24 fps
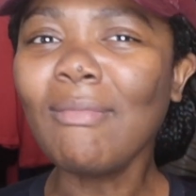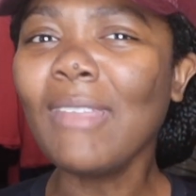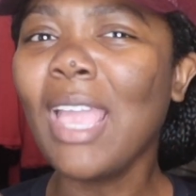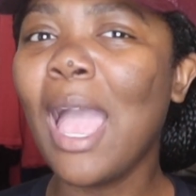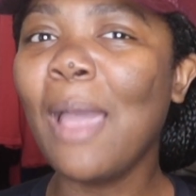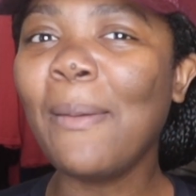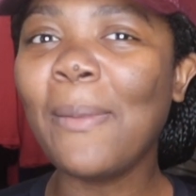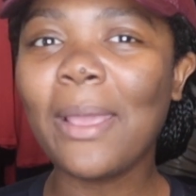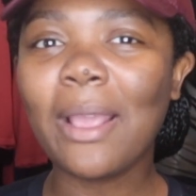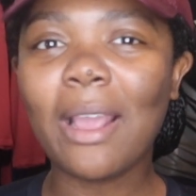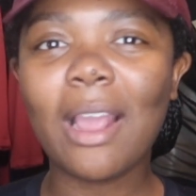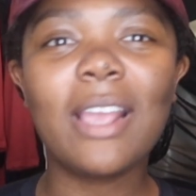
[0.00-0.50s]

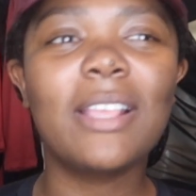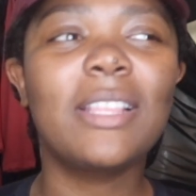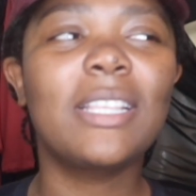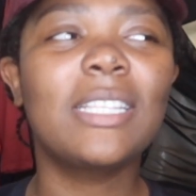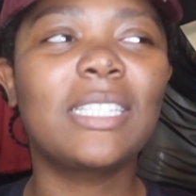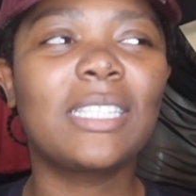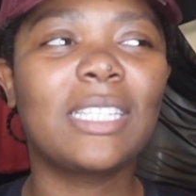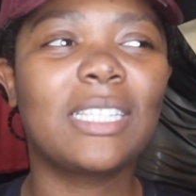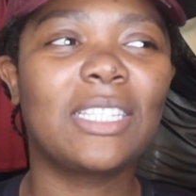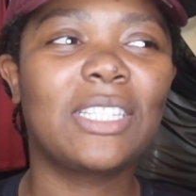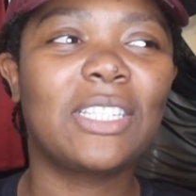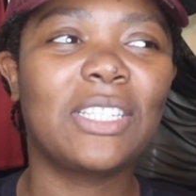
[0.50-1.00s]
I'm like, okay,
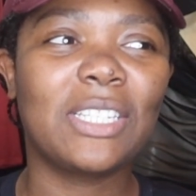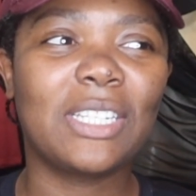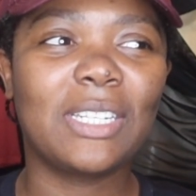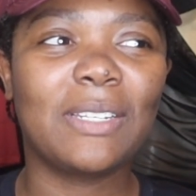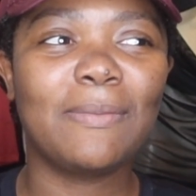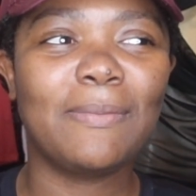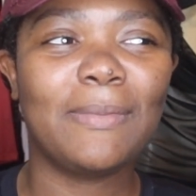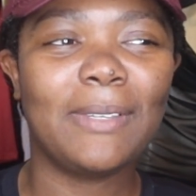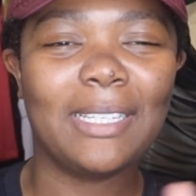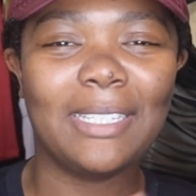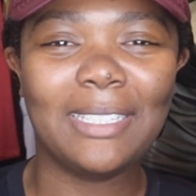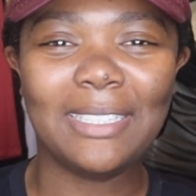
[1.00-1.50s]
this is,
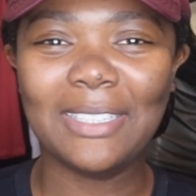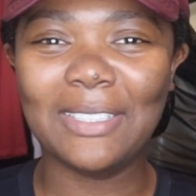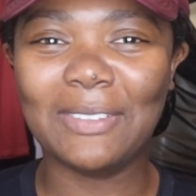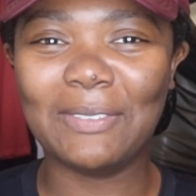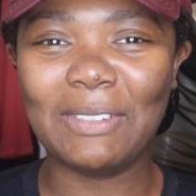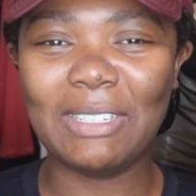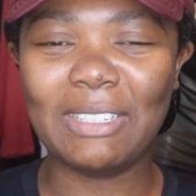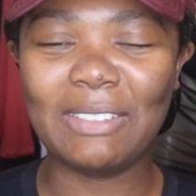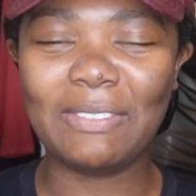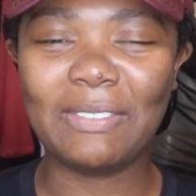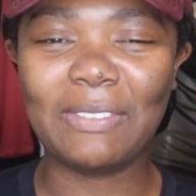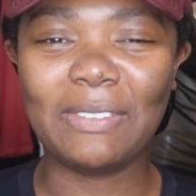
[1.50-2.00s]
should be
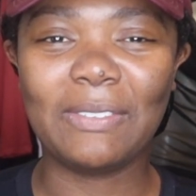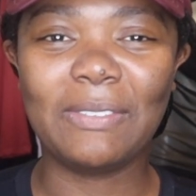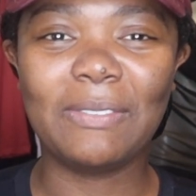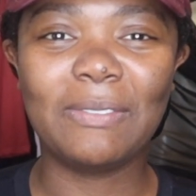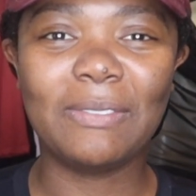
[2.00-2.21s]
the rough,